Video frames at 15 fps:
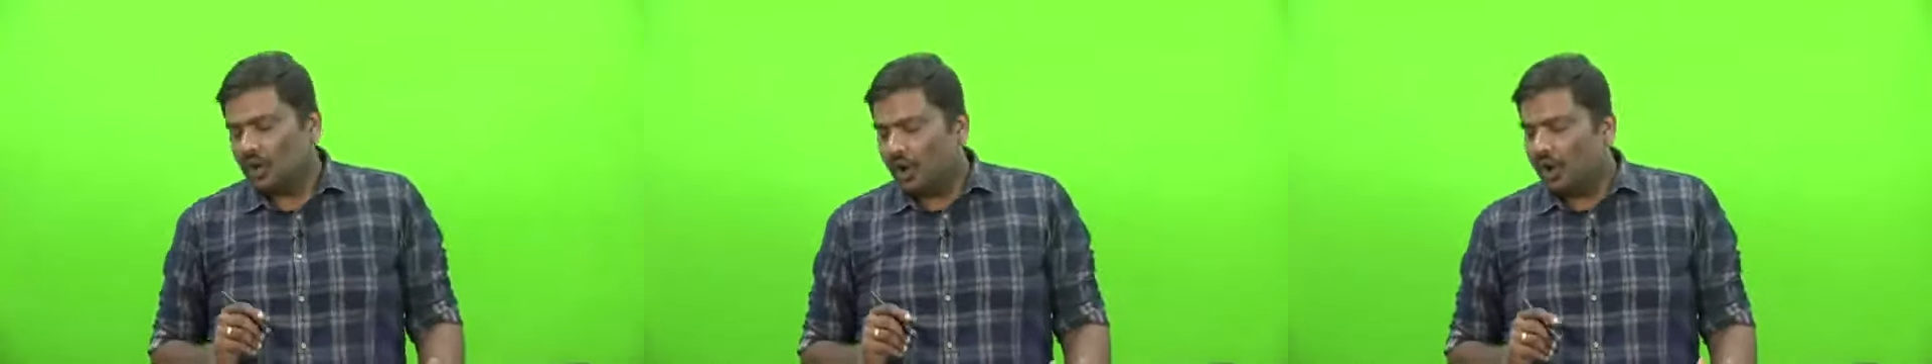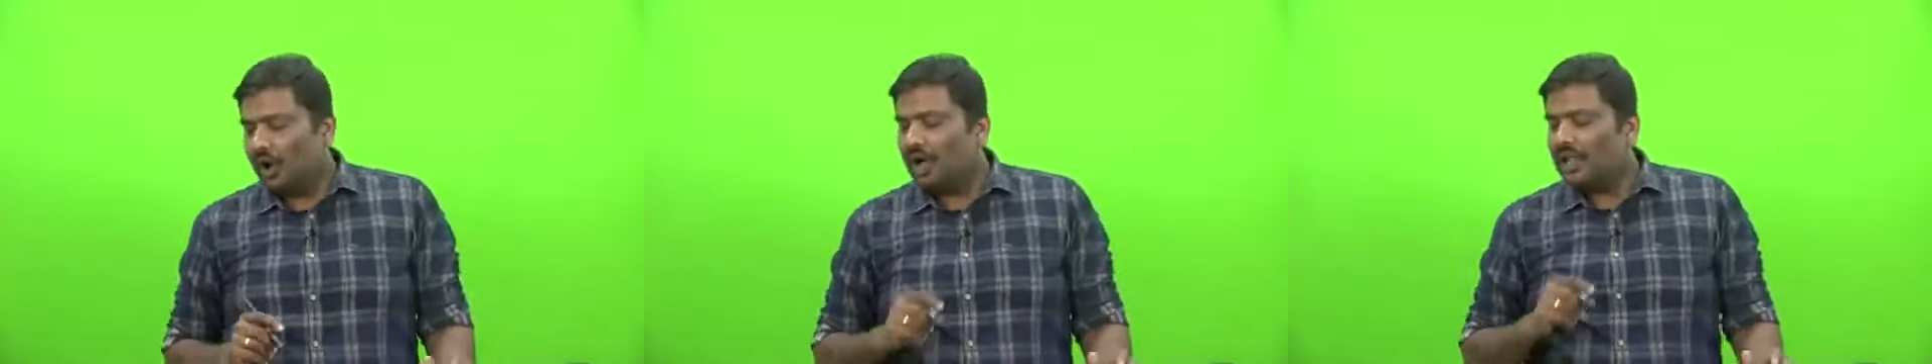
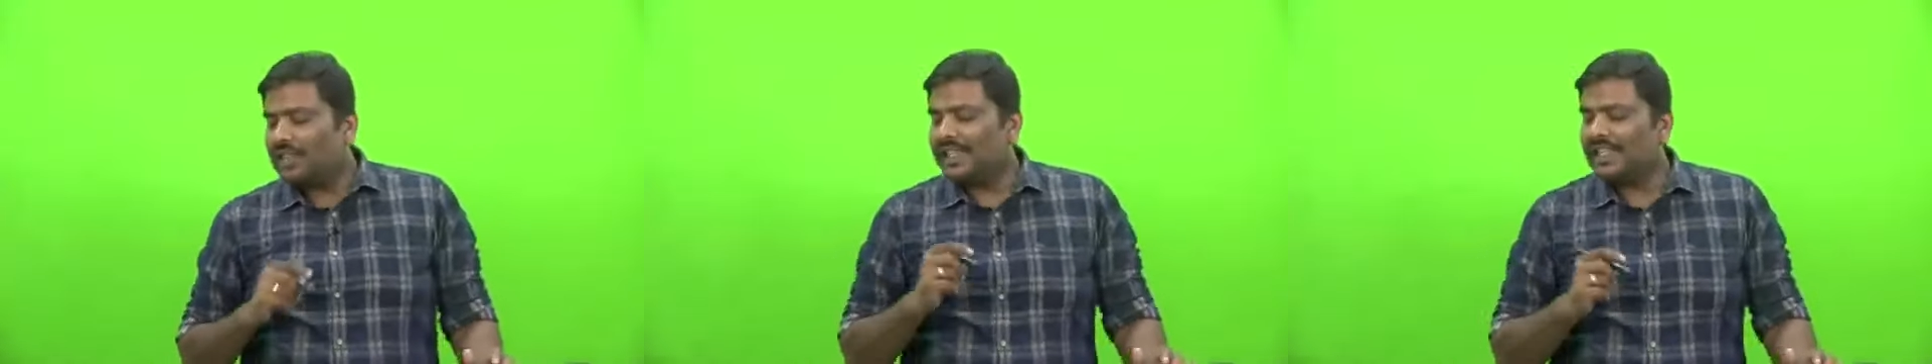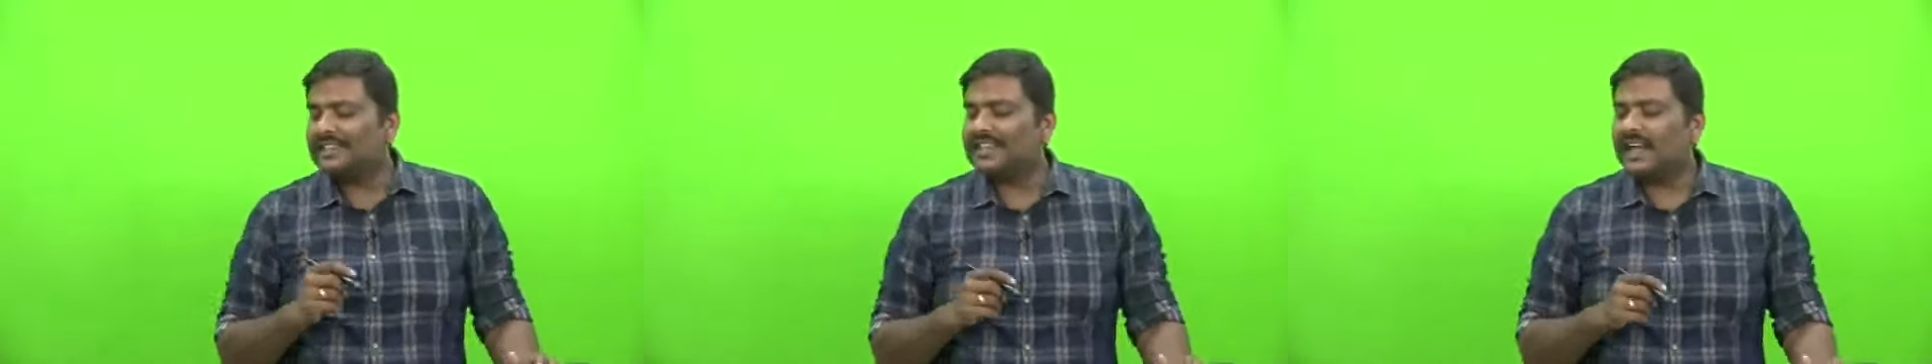
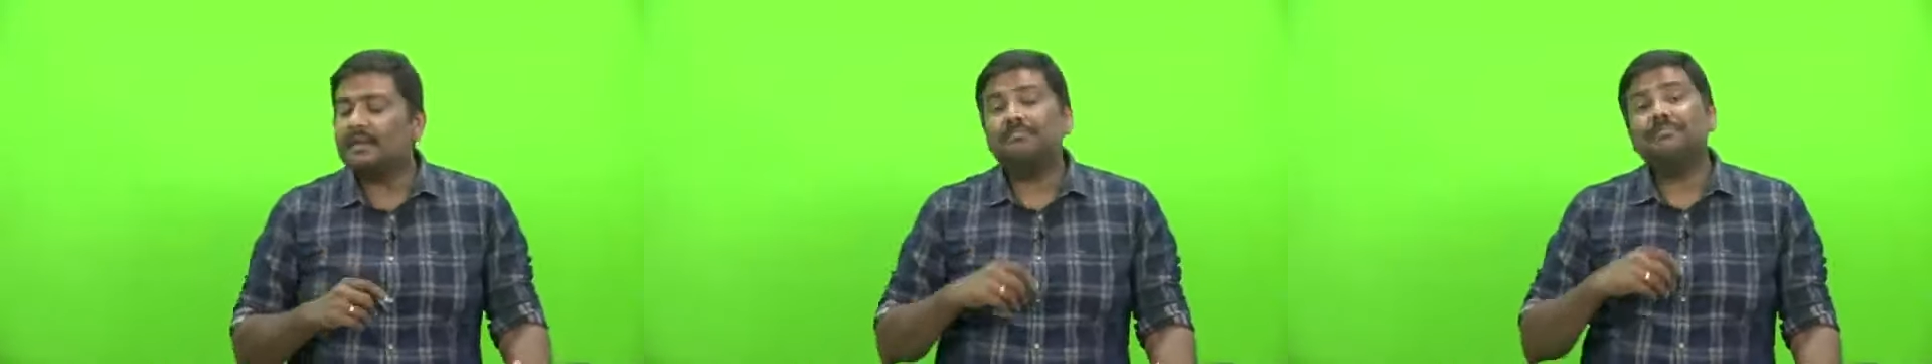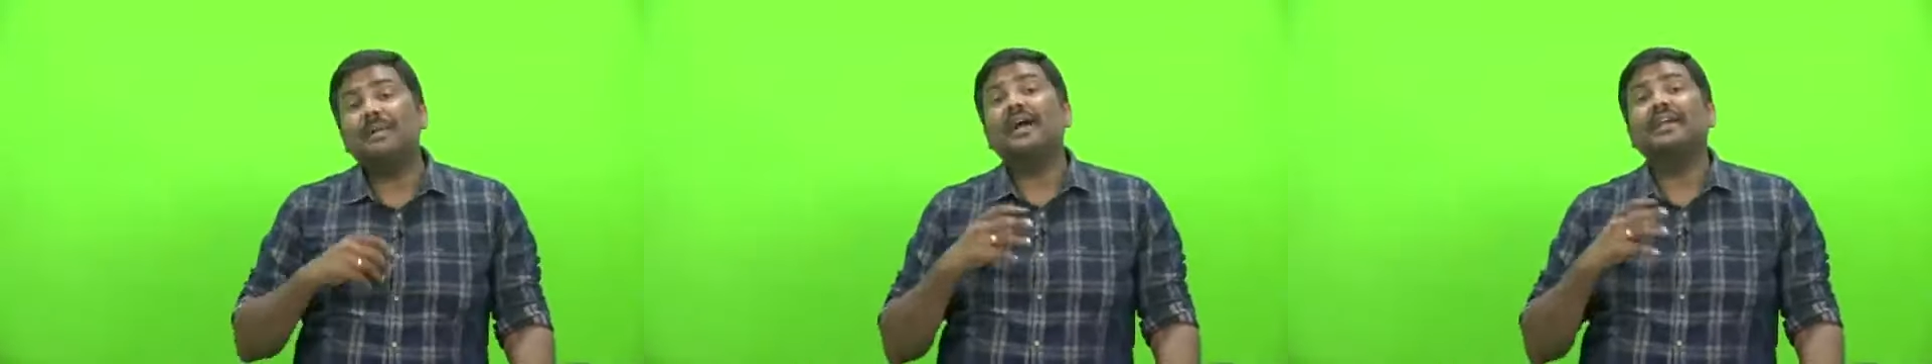All these
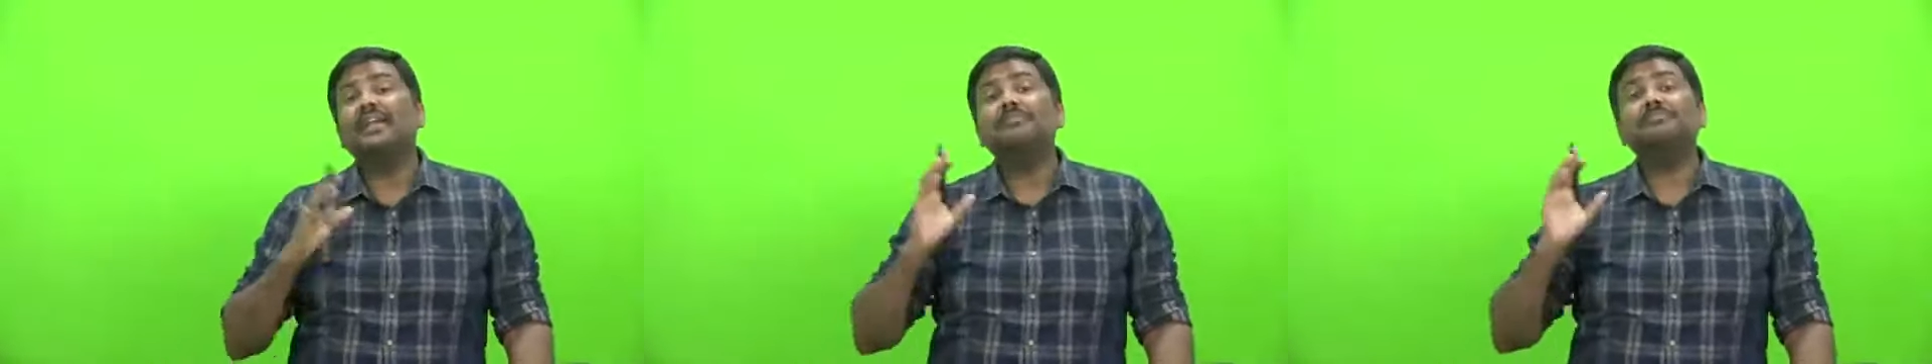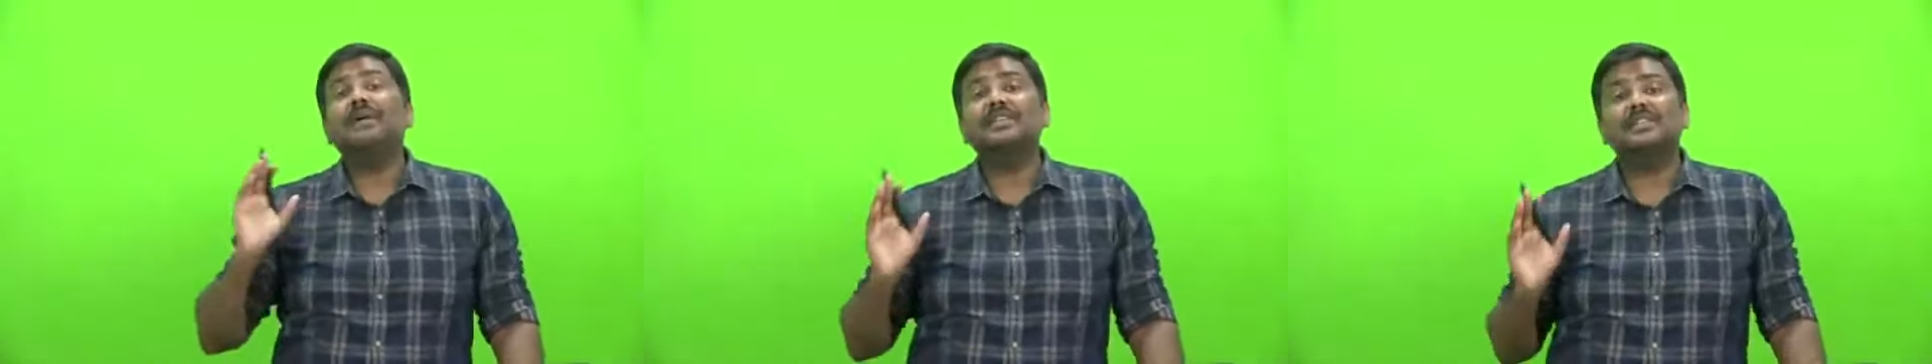are part
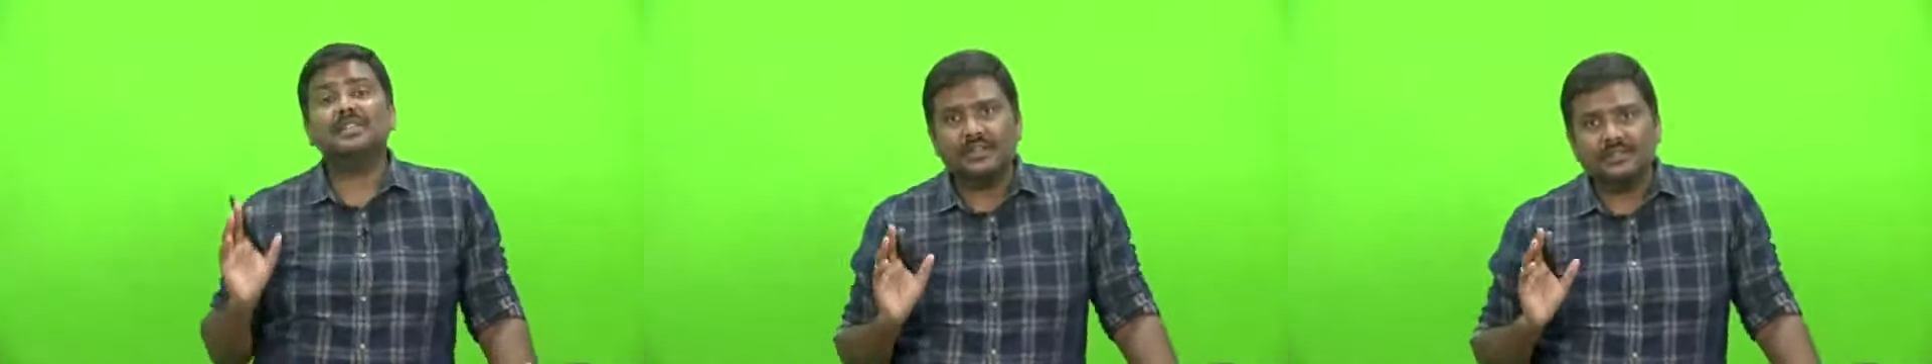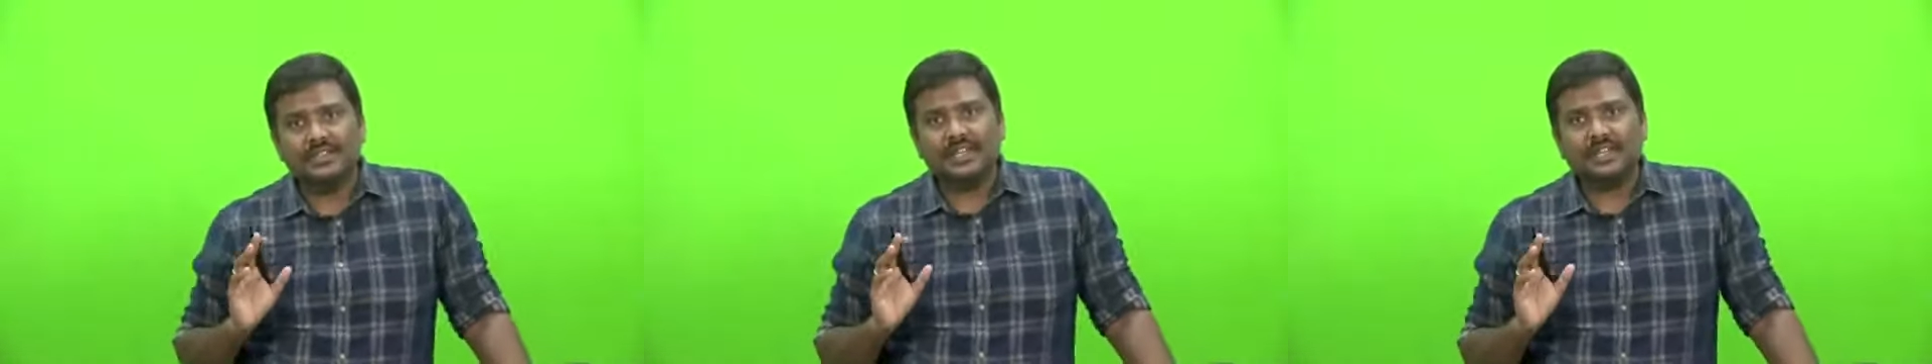and
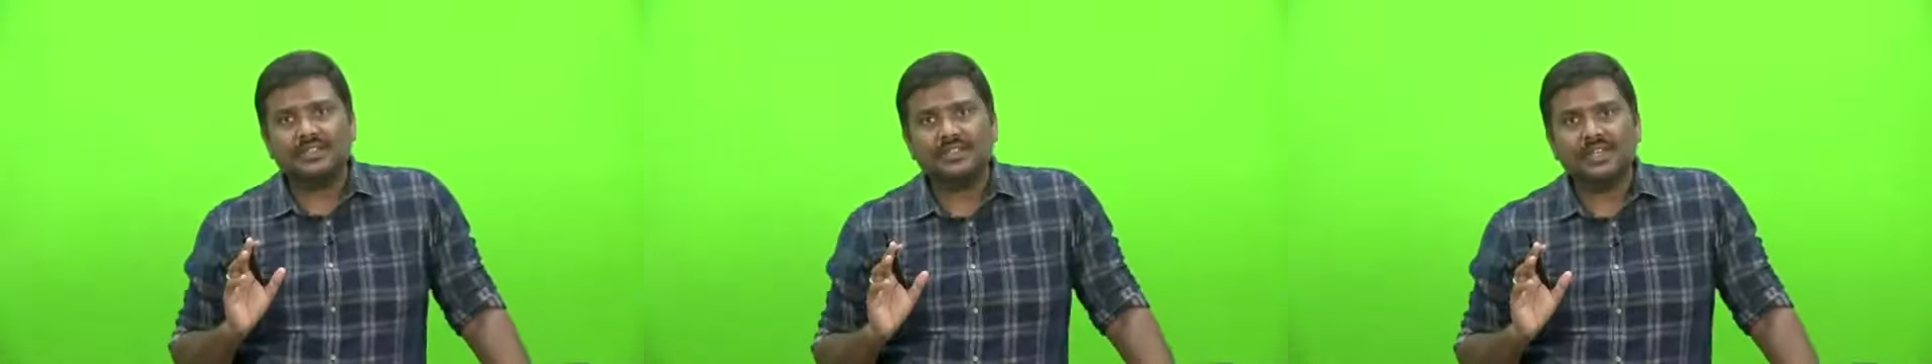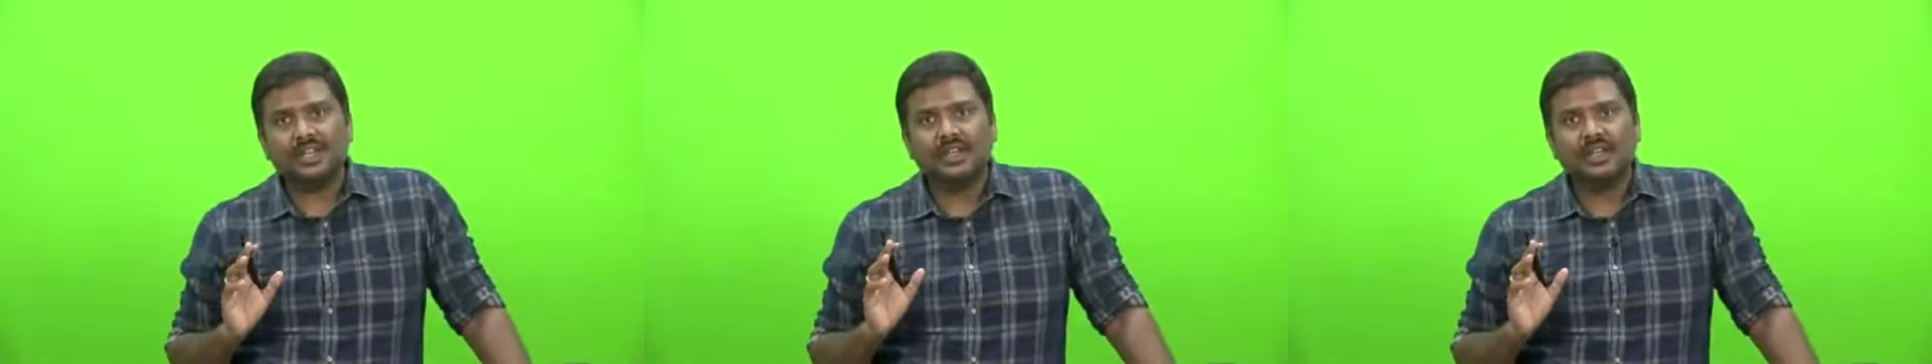parcel of
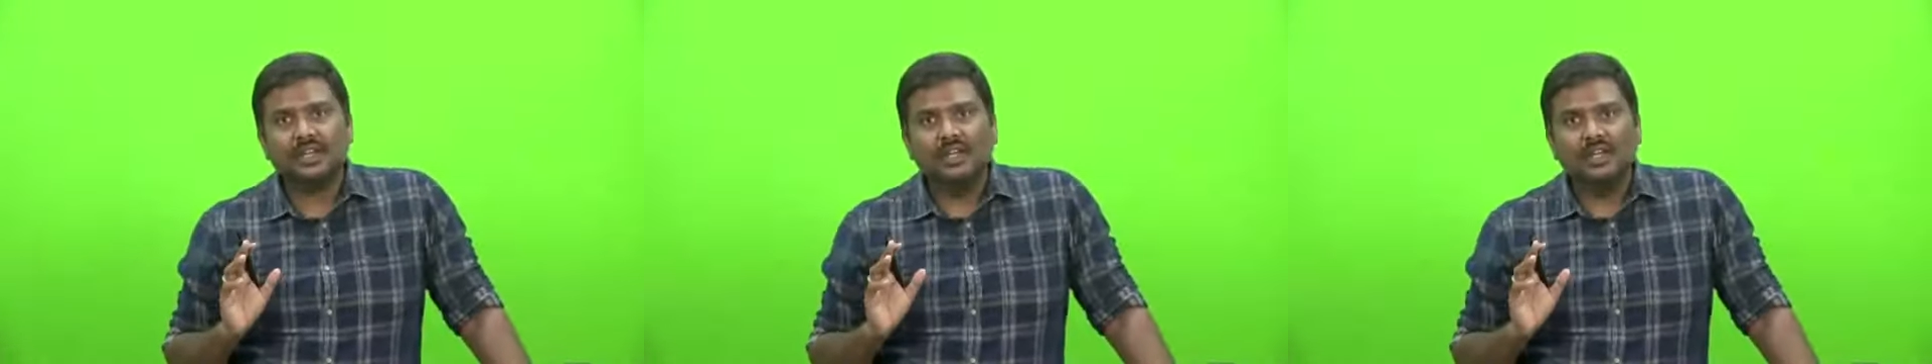GST.